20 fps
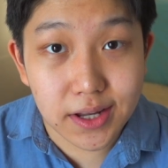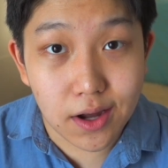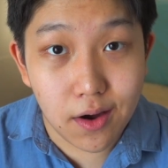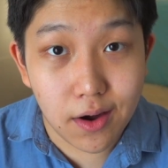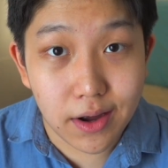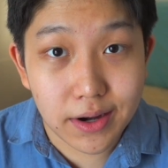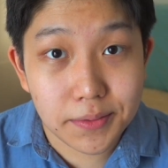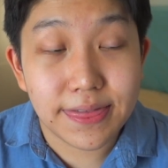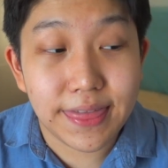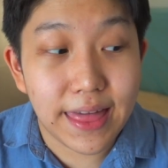
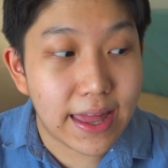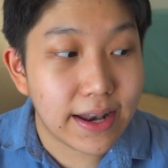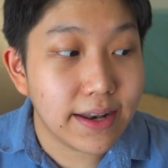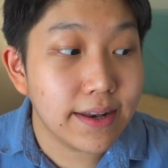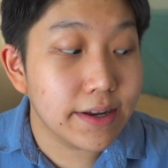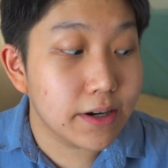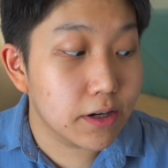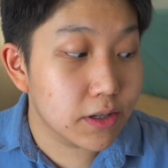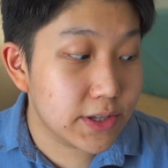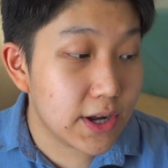on, then
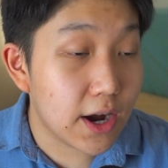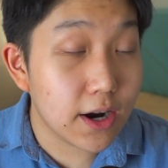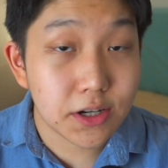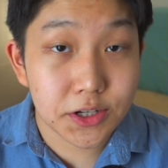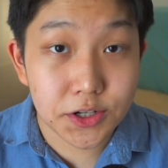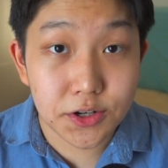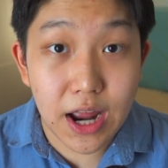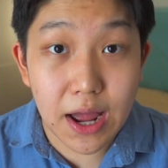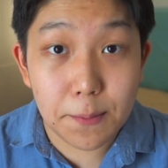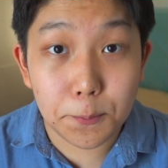it'll talk
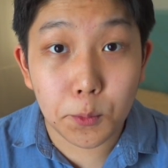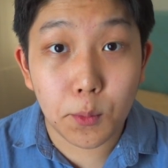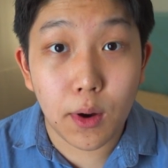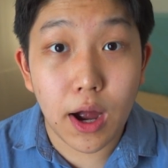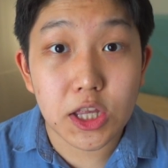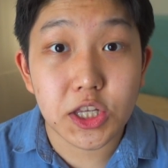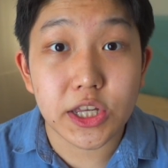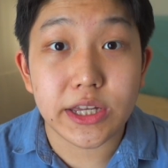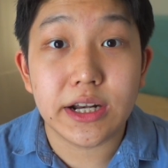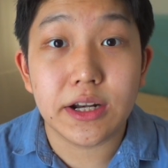to your Apple
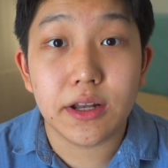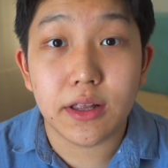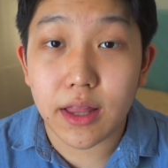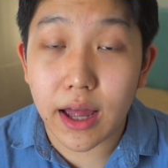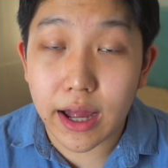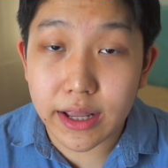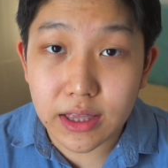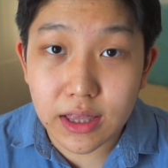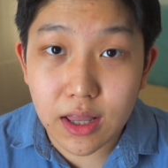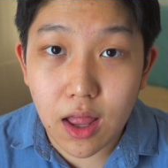Watch and it'll
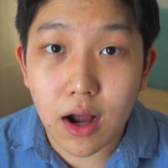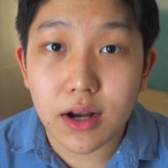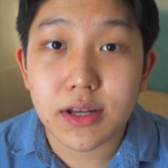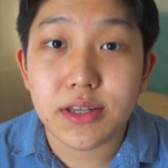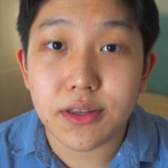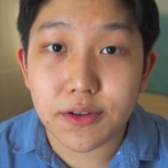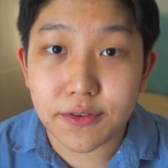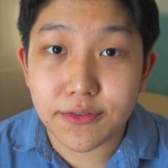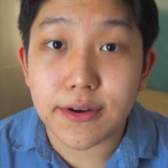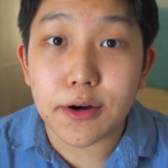unlock
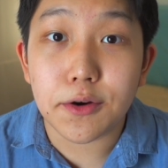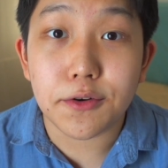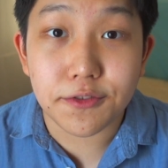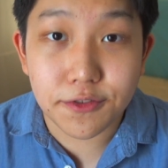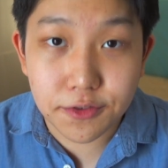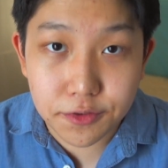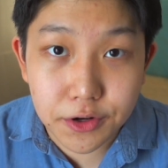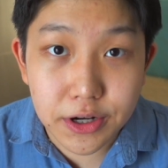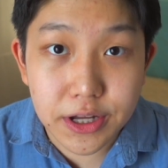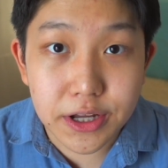the phone
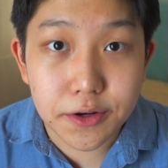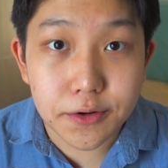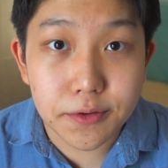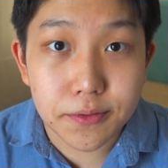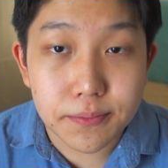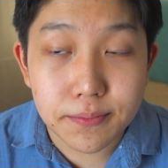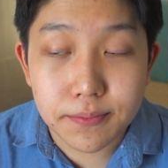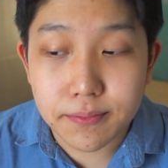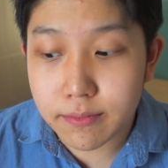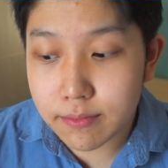for you.
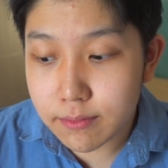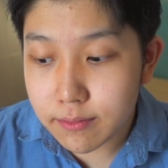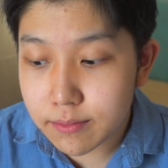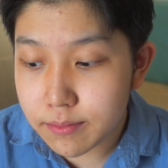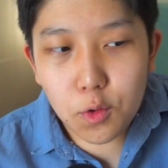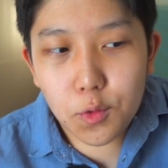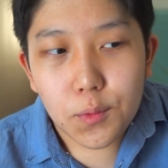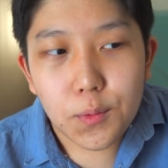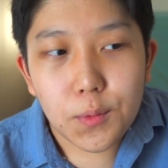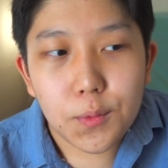
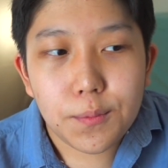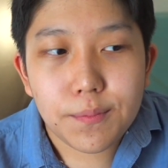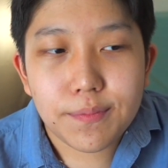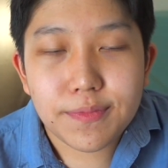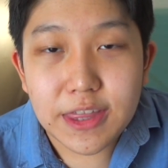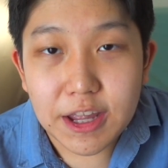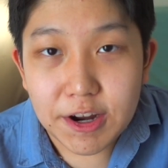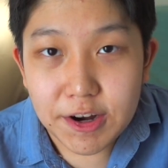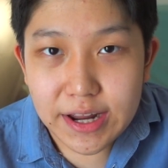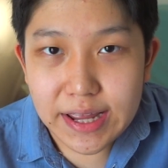Now,
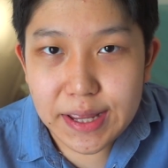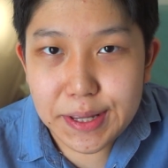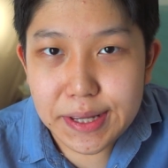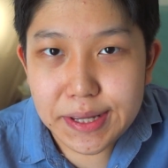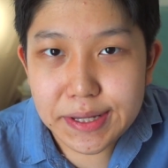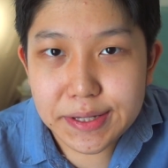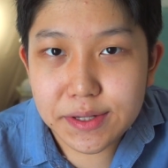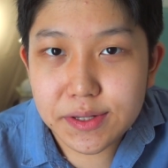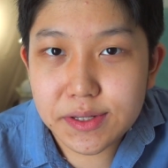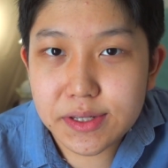there
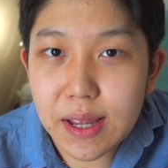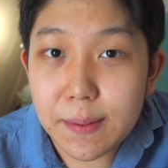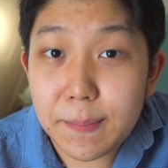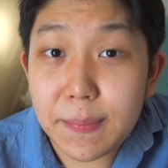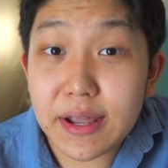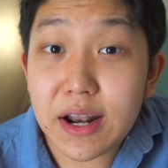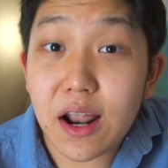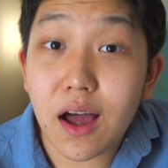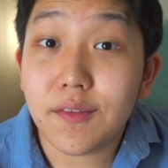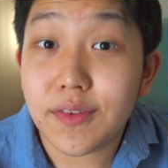is a
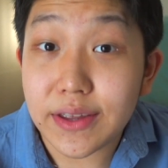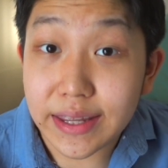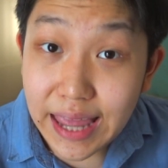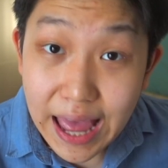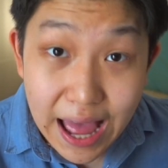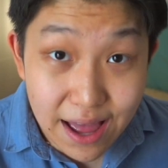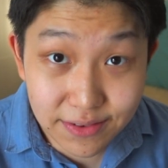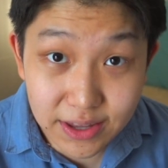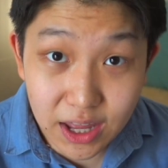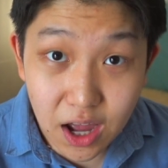bit of a
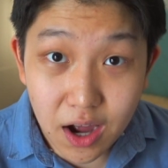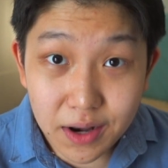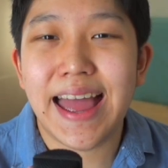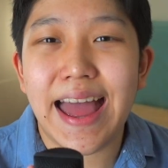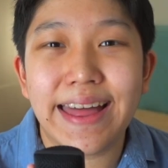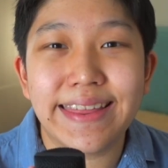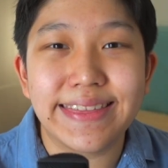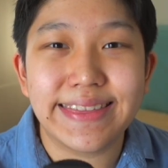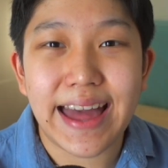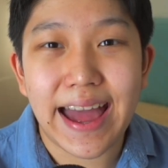caveat,
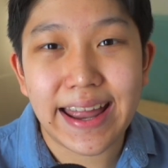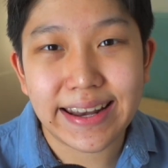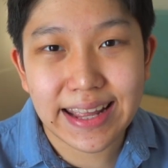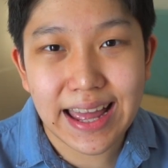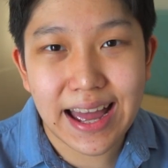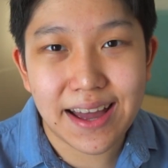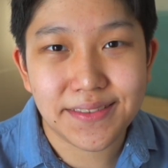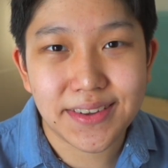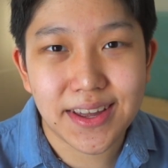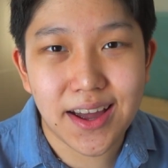and that
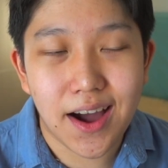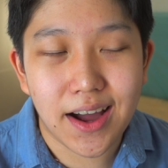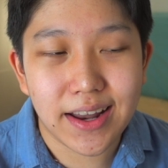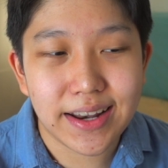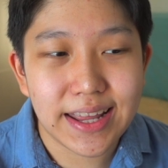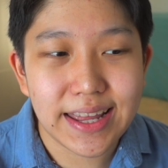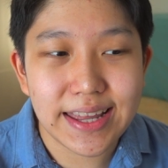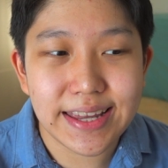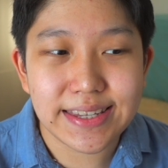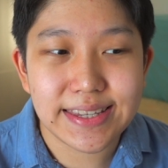caveat
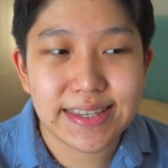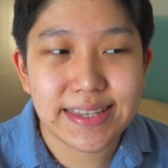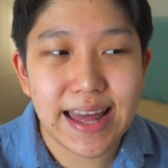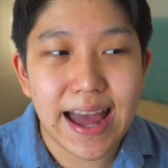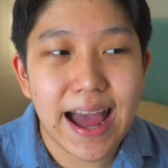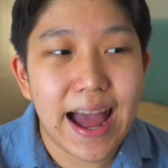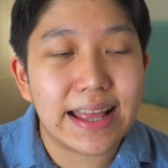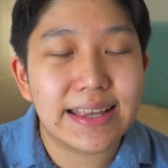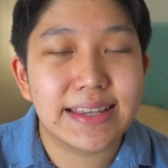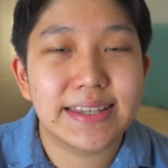is
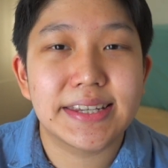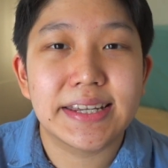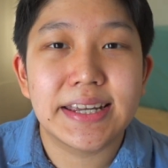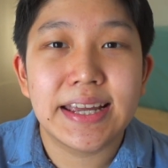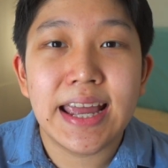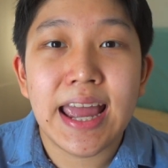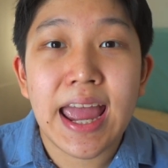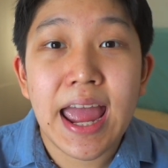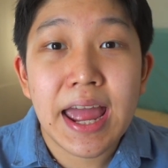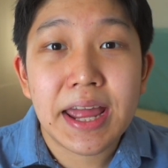that
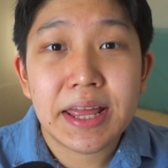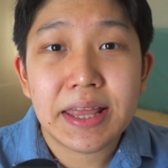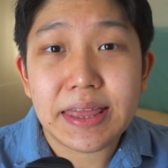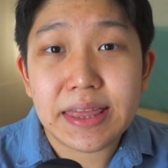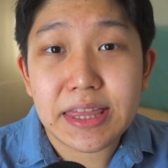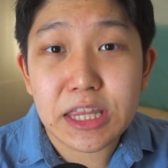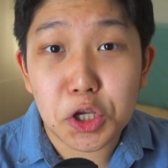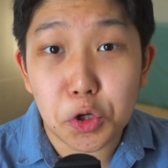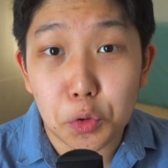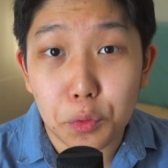
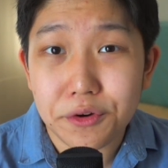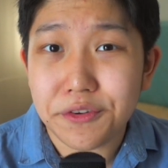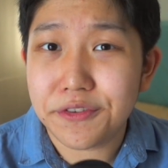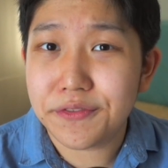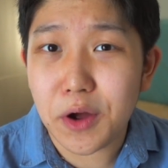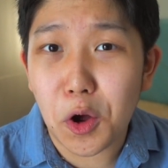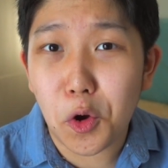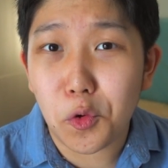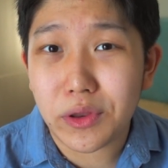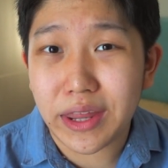your
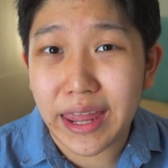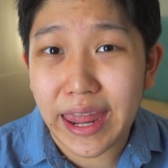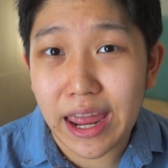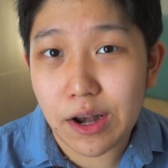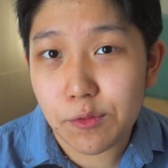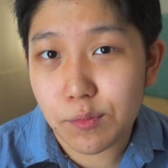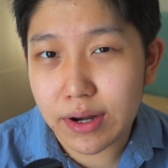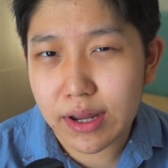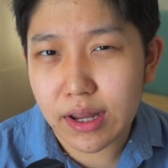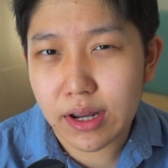phone
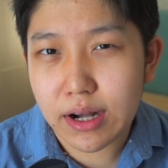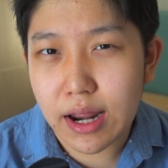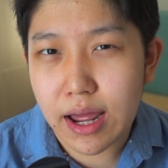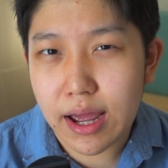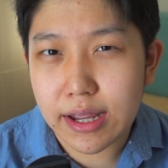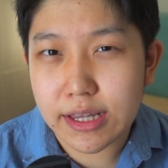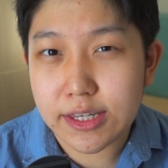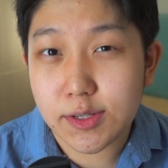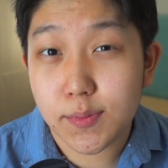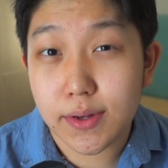can't
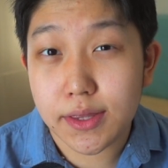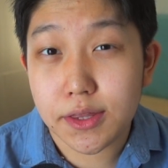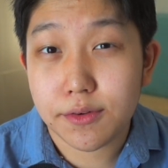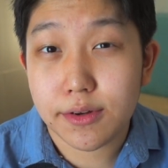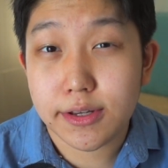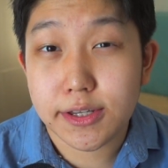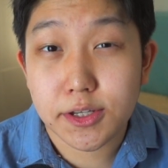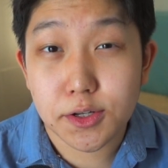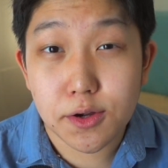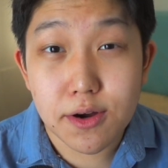recognize whether
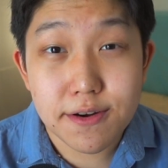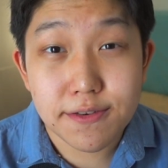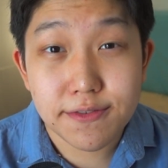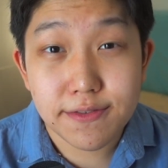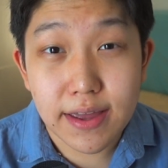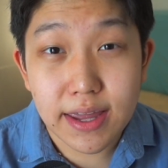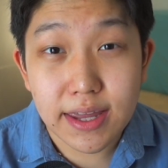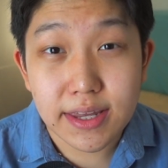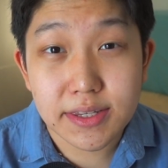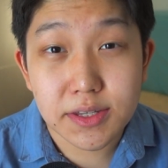it's your
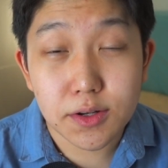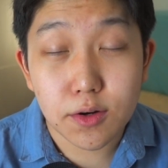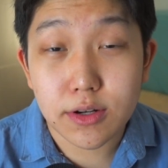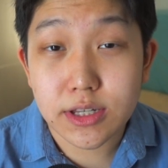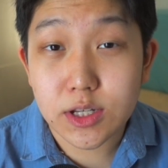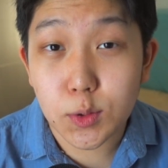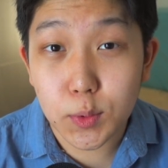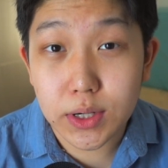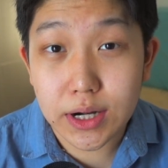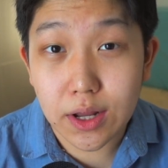face or
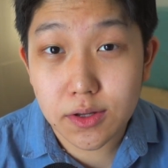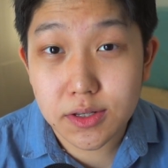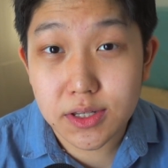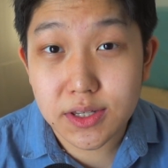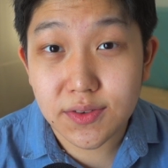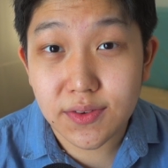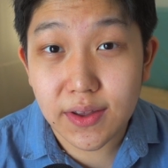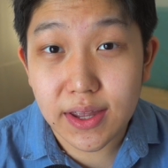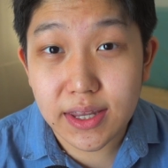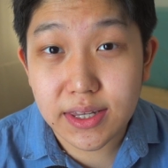someone else's
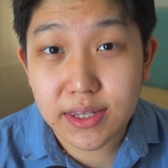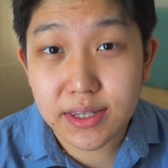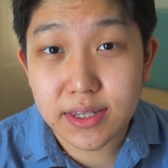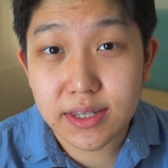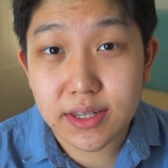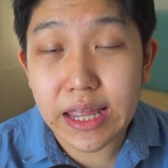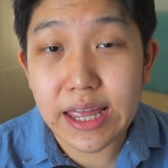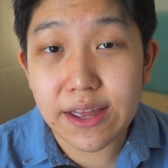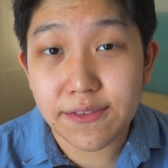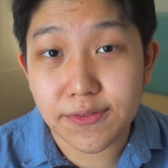face
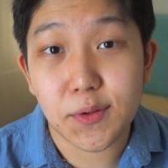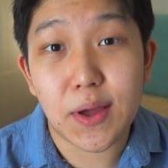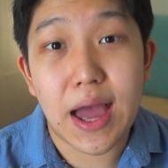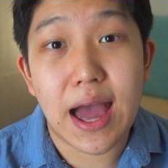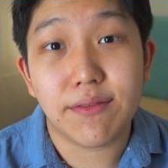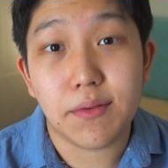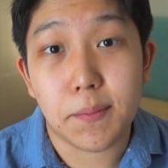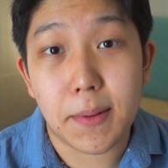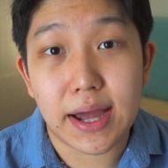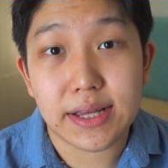if you have
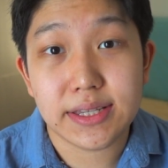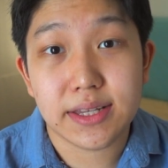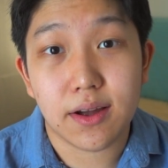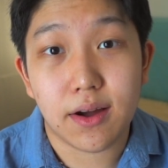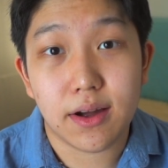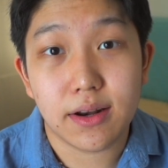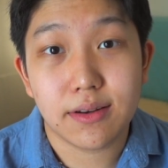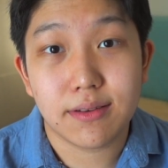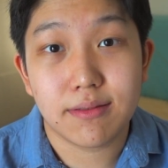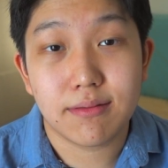a mask
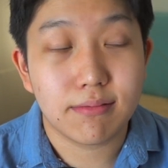on.